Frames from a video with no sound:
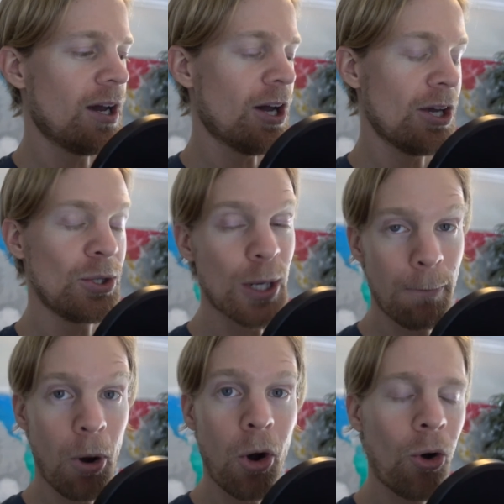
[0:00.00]
get a
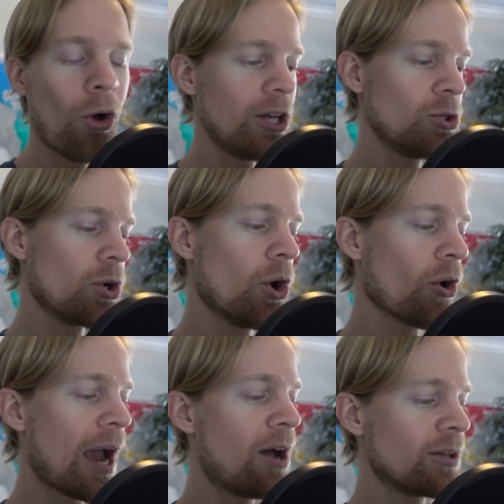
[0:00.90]
bowl and you go
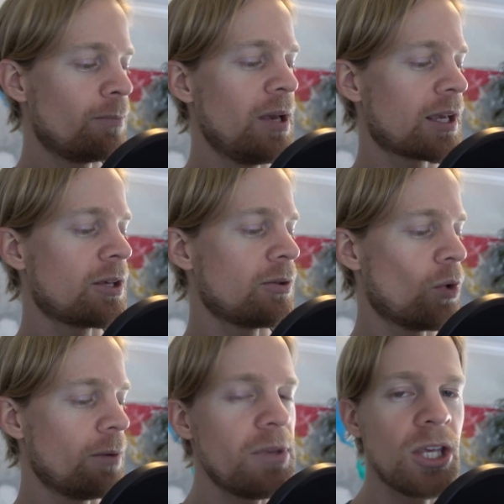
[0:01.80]
around and pick
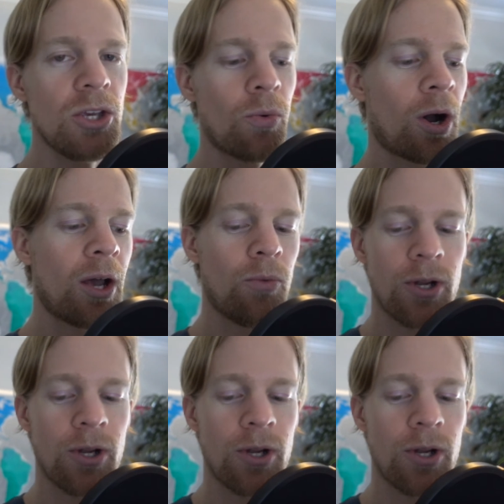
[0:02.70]
what meat you want,